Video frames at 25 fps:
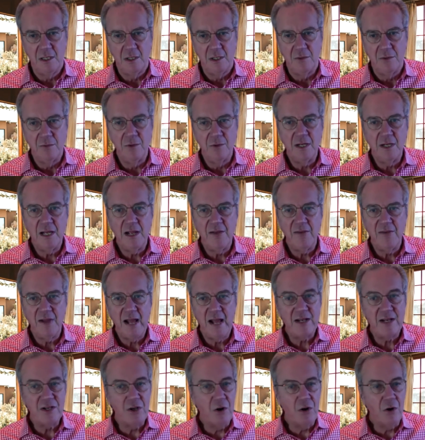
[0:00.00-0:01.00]
would have
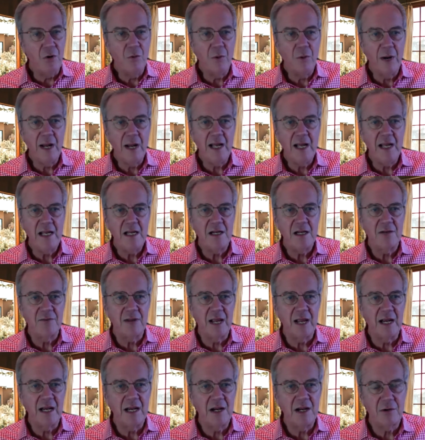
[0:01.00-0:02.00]
had no way of
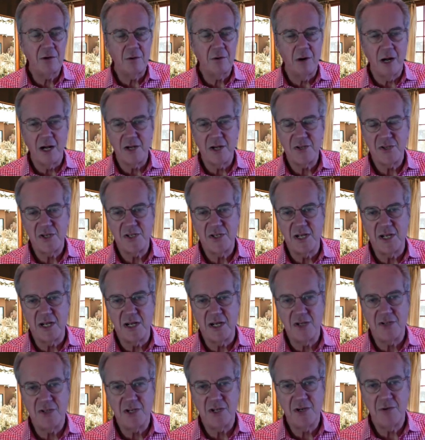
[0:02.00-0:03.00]
getting across the
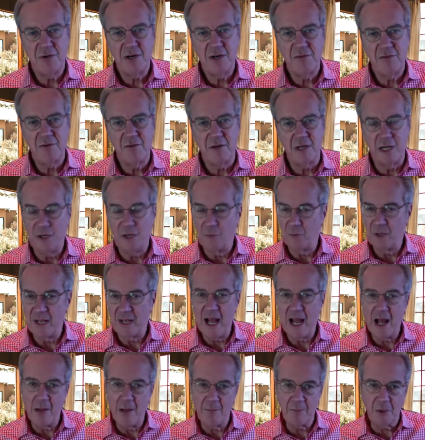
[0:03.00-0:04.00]
Tennessee River. And
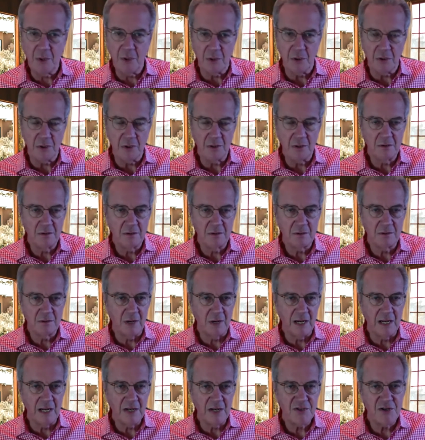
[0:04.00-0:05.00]
without Buell,
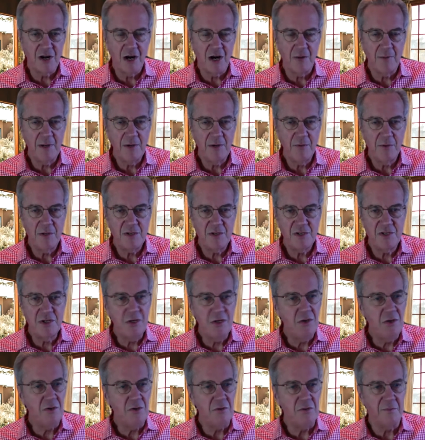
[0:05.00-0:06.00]
Grant's army was
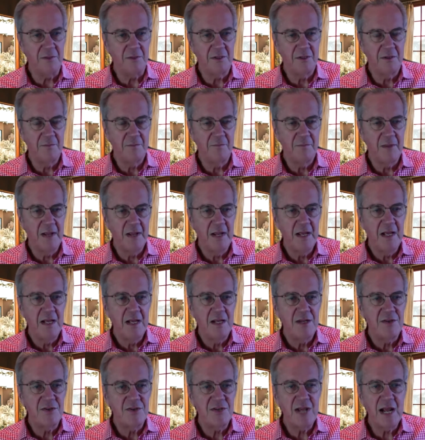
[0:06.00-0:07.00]
doomed.
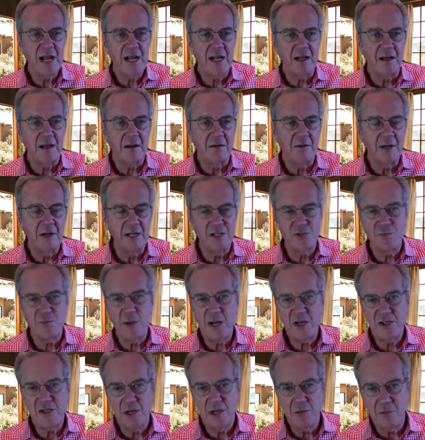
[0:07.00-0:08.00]
Second,
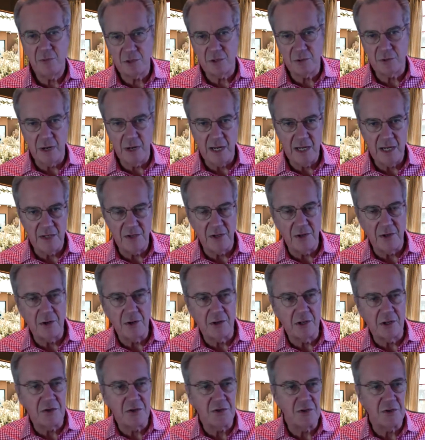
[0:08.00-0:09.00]
especially with Grant under
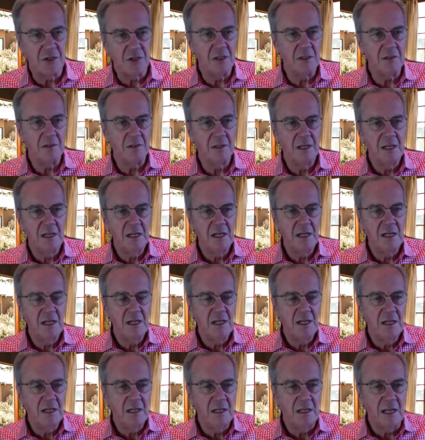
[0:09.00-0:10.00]
control.
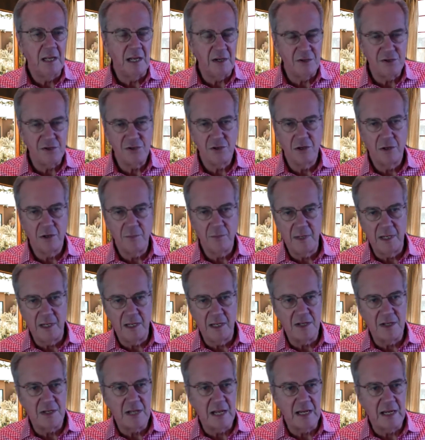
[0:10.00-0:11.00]
And Sherman
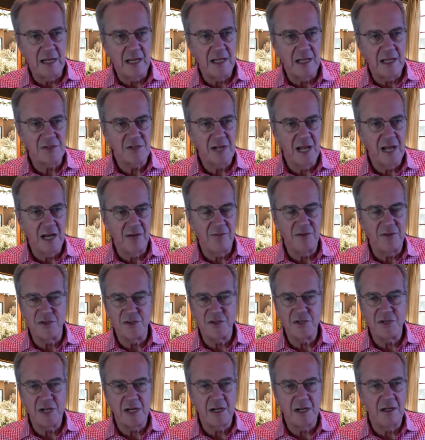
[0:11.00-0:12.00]
is, I guess, kind of a
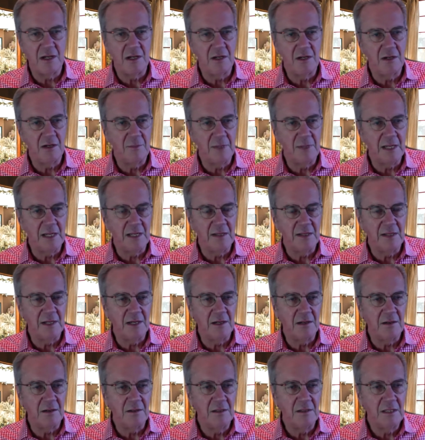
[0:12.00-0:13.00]
second in command
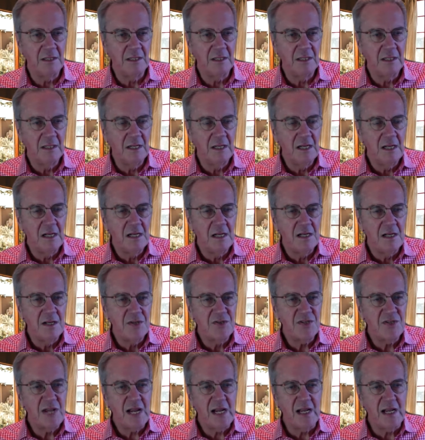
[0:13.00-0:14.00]
there.
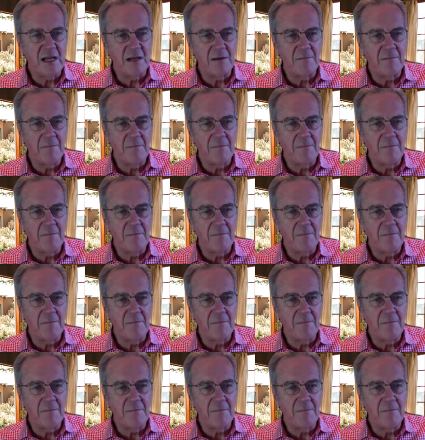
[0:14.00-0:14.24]
Second,